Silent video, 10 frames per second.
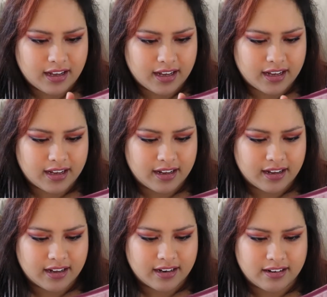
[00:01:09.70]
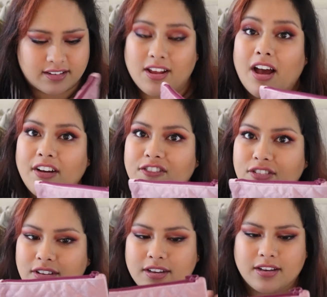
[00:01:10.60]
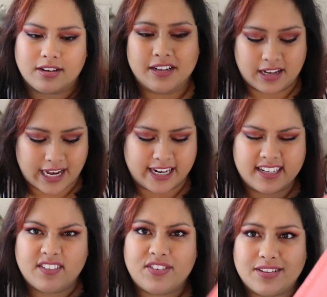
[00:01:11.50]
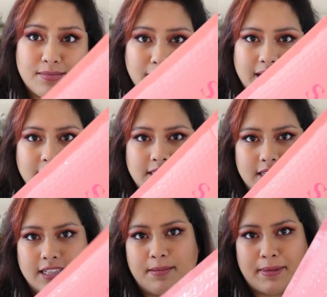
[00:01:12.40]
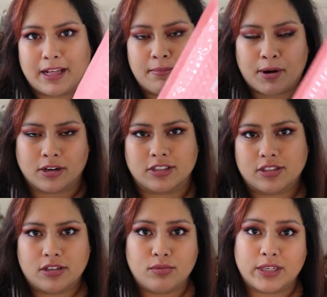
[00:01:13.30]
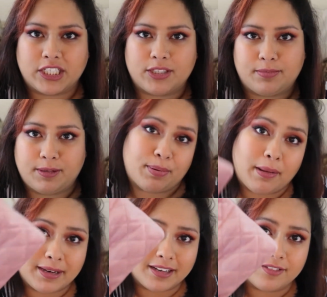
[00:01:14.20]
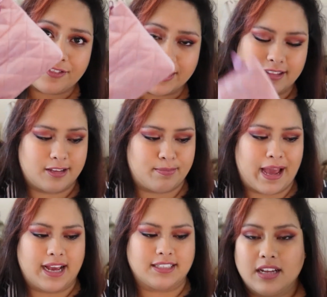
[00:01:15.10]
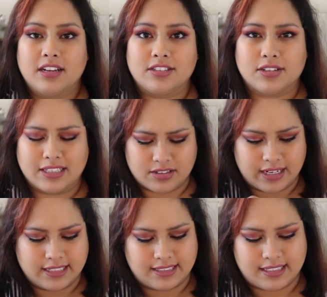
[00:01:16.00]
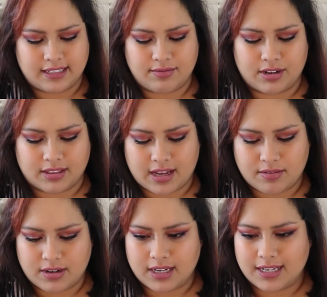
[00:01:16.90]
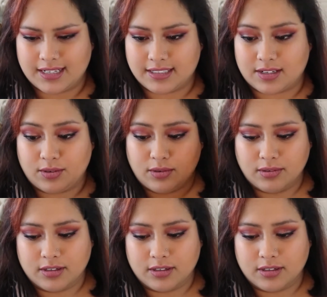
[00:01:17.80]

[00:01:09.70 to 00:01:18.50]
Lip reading: and soft. And I did feel something else in the mail parcel, which probably doesn't fit in this bag. So let's go ahead and see what that was. Ooh,